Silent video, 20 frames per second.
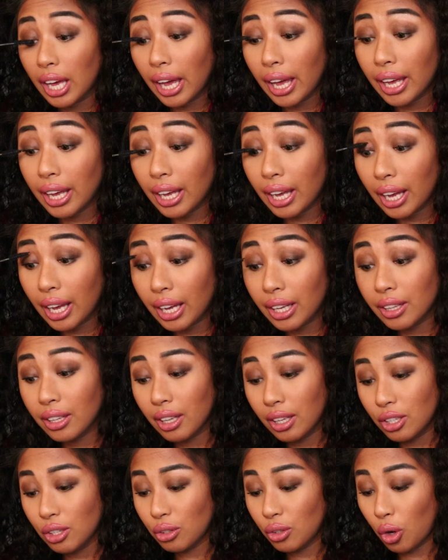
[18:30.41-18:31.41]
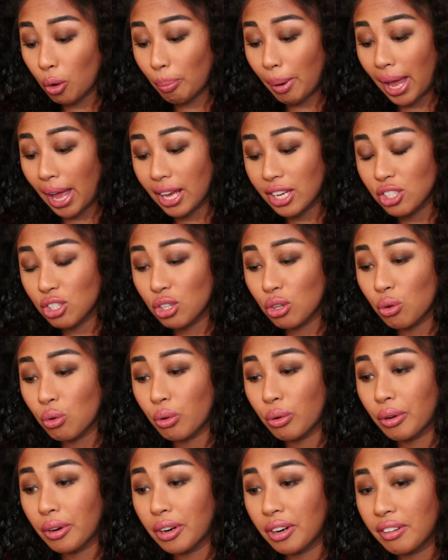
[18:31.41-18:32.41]
and you know, packaging
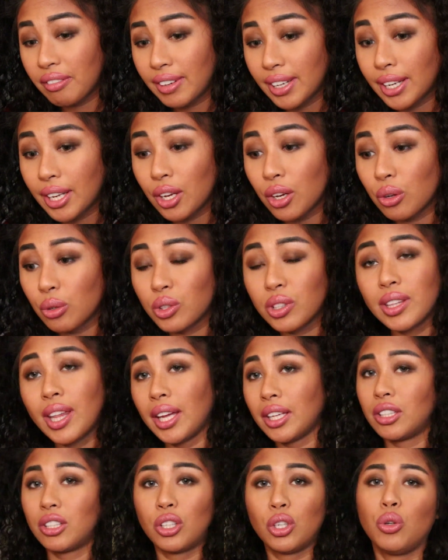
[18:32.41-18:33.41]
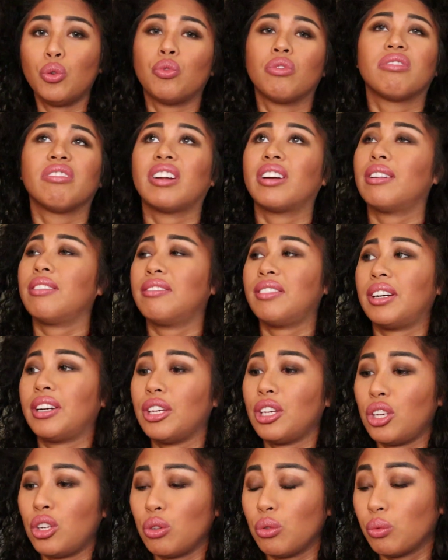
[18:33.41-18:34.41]
order videos, that's cute, very,
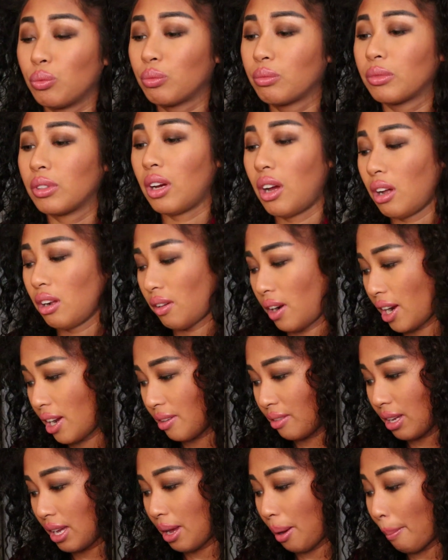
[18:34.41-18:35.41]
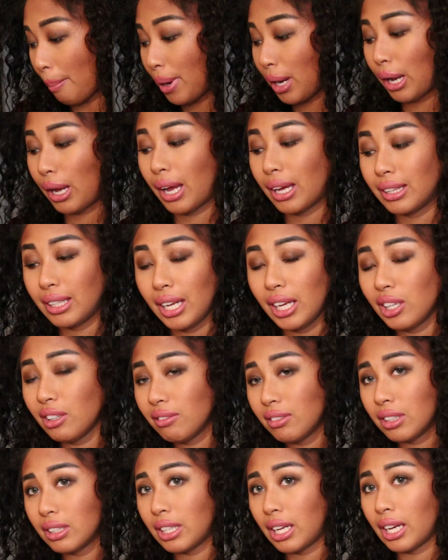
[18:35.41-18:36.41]
very cute. All right, but at the end
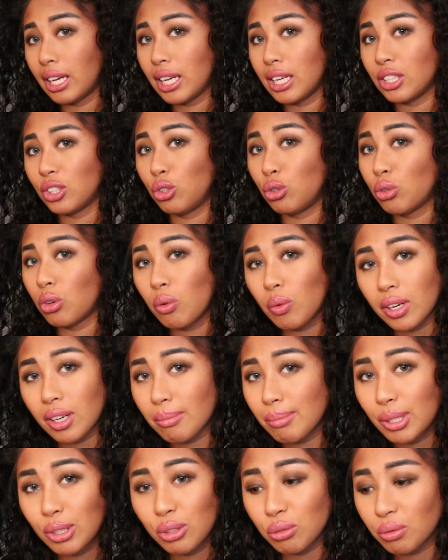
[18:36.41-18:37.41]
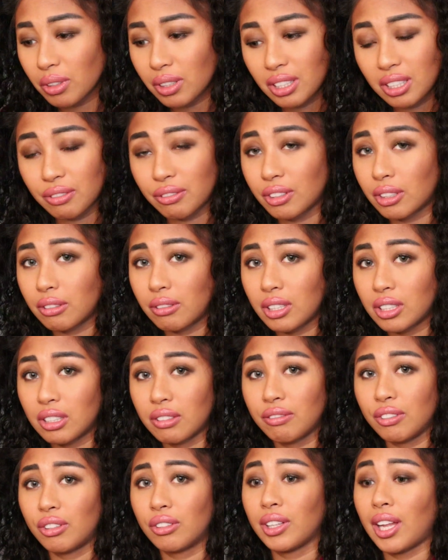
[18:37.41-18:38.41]
of the day, you don't want to be doing this for the rest
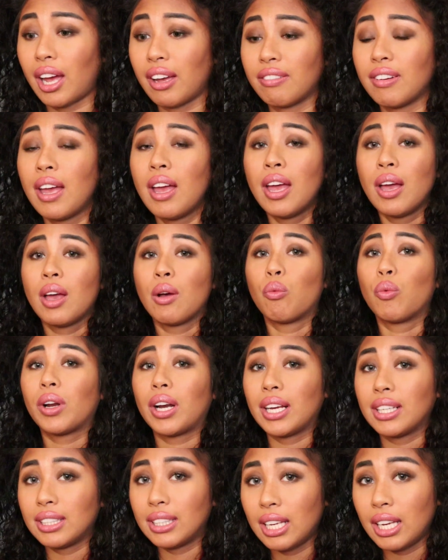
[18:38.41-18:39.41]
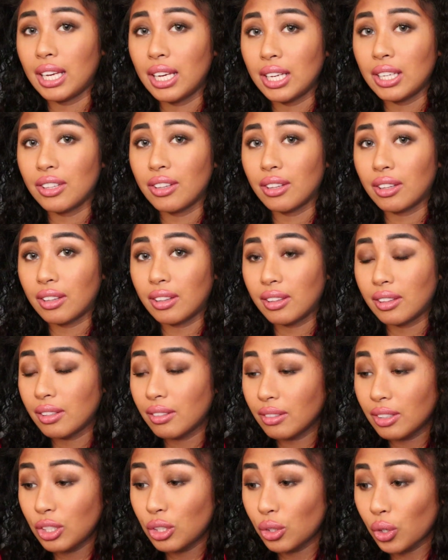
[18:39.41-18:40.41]
of your life. When I say,
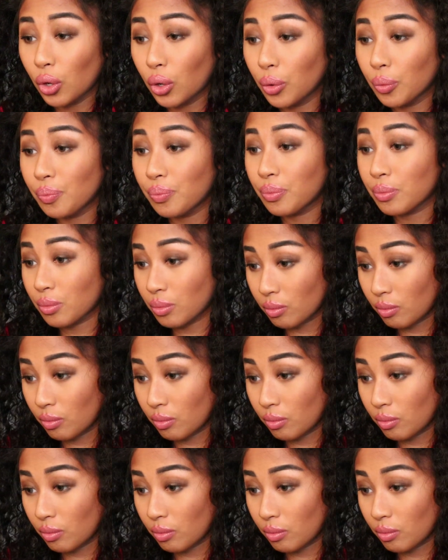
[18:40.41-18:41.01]
you know,